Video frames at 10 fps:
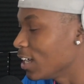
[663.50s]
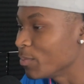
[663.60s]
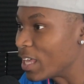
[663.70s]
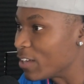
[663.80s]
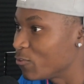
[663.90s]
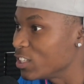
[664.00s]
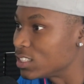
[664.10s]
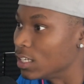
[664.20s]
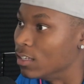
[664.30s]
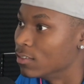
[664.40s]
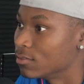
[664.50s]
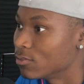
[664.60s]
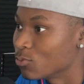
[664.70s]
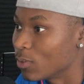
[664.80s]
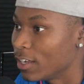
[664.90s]
I'm like 15.
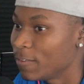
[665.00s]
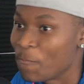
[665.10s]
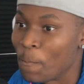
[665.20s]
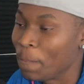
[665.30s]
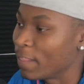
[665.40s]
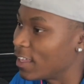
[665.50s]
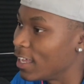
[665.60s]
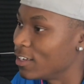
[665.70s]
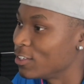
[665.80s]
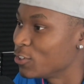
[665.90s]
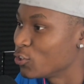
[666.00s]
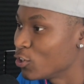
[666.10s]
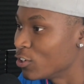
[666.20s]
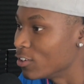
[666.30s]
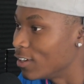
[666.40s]
Right? I had a little
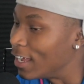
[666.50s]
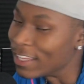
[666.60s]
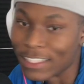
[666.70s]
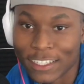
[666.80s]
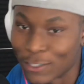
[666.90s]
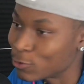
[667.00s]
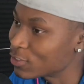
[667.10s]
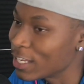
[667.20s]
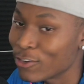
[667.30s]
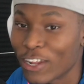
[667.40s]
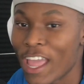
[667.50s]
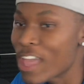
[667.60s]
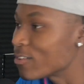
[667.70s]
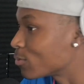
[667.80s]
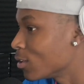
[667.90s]
girl. I ain't even gonna say her
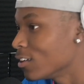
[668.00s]
name.